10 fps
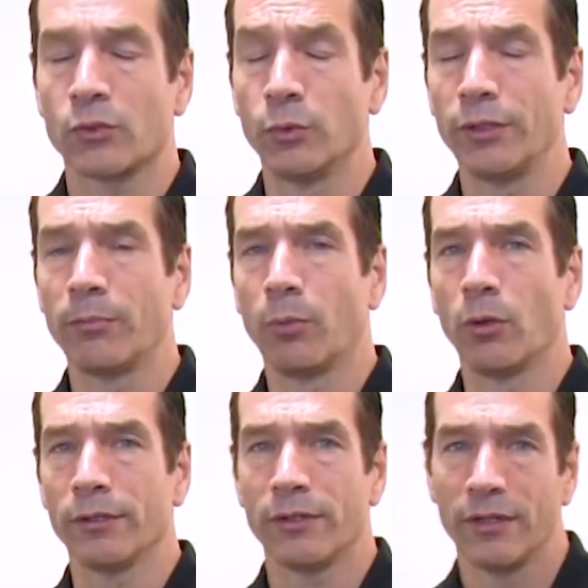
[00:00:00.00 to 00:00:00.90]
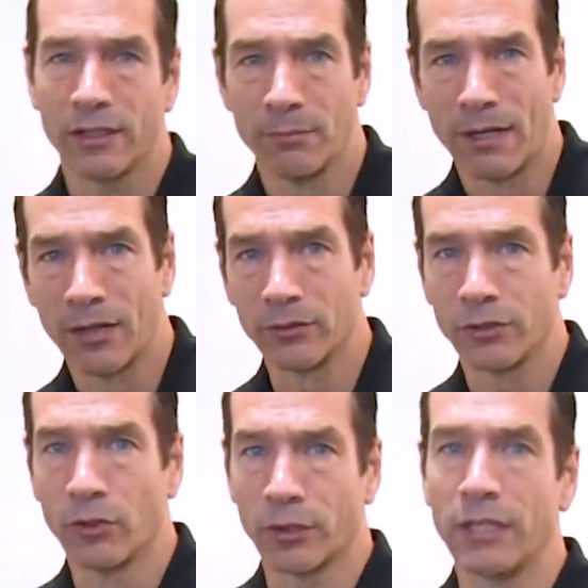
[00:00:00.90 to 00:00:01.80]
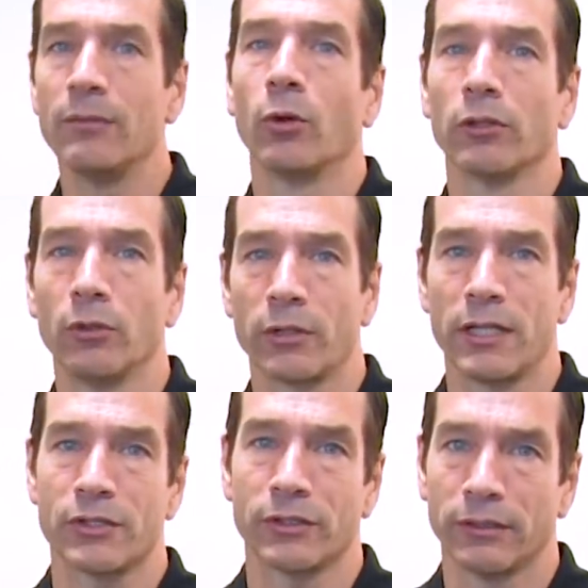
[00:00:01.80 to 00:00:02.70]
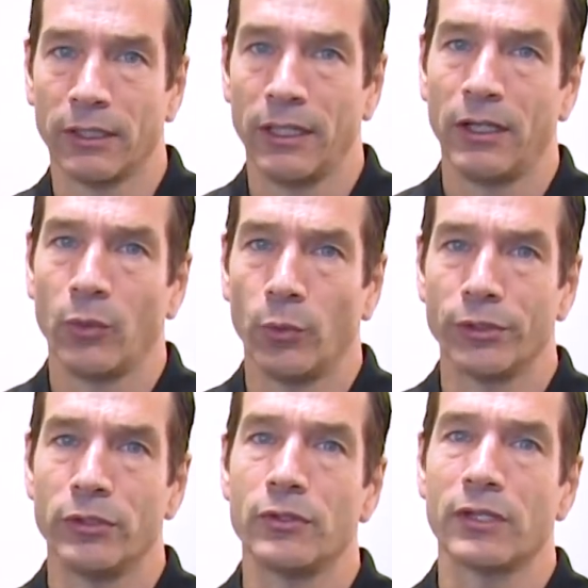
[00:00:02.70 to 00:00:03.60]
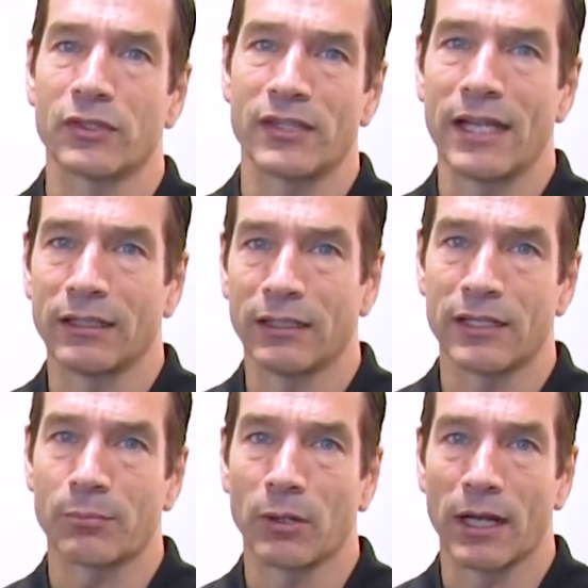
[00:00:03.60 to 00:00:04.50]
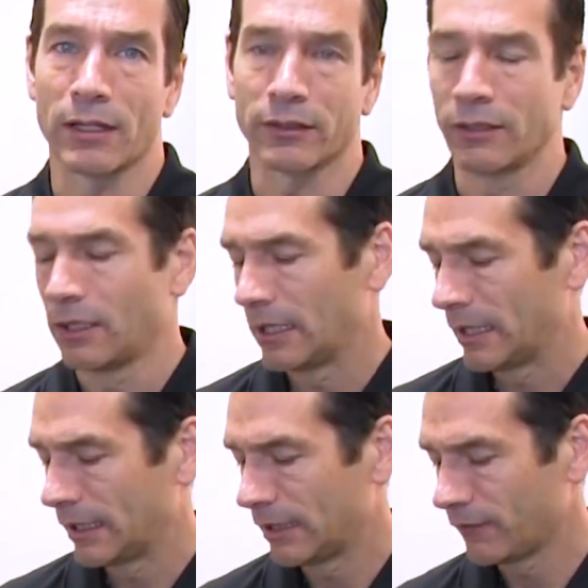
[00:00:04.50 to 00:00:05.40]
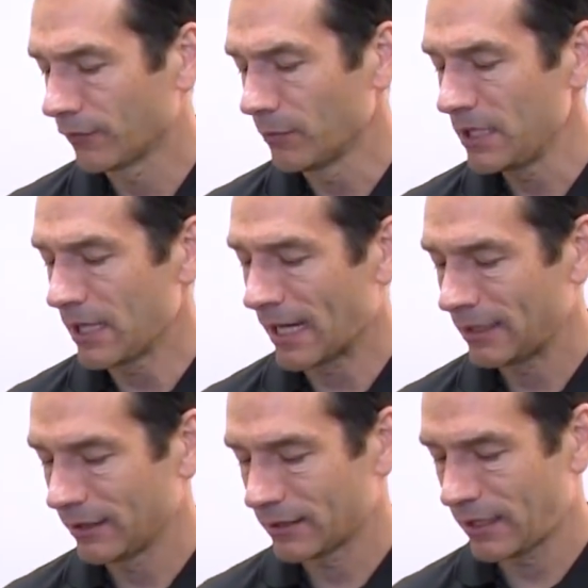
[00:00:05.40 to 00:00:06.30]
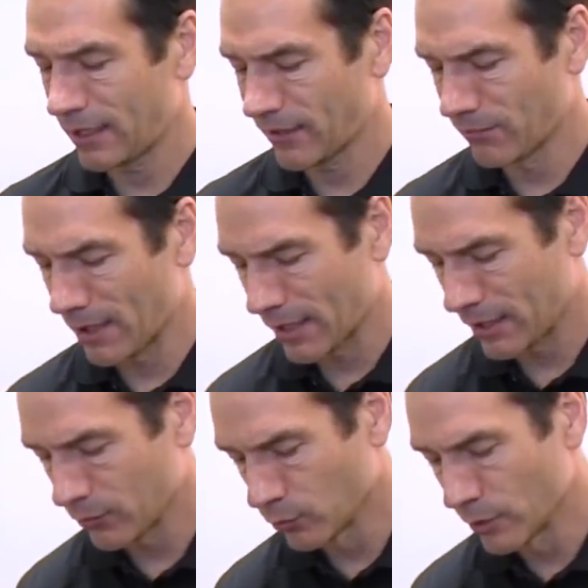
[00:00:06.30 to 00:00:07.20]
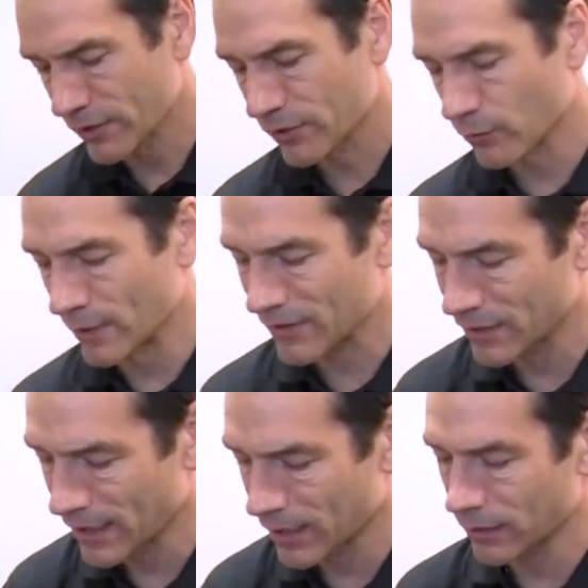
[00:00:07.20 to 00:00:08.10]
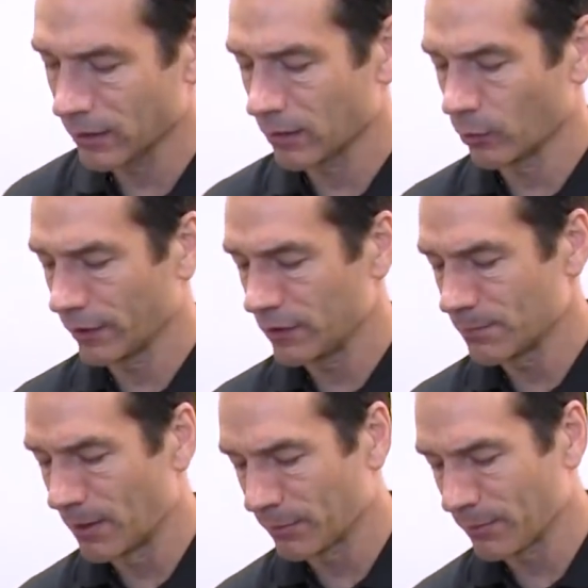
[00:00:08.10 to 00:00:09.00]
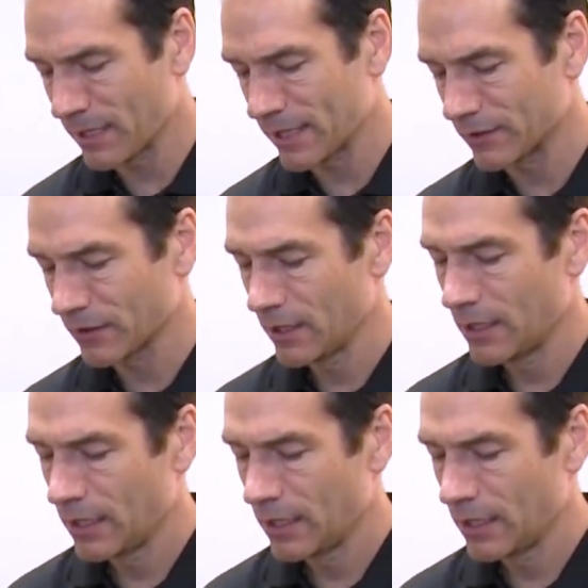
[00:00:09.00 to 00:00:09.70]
It's really important to think about your keyboard location when you're using a standing desk product. And for me, I like to have my wrists rested on one of these bumper pads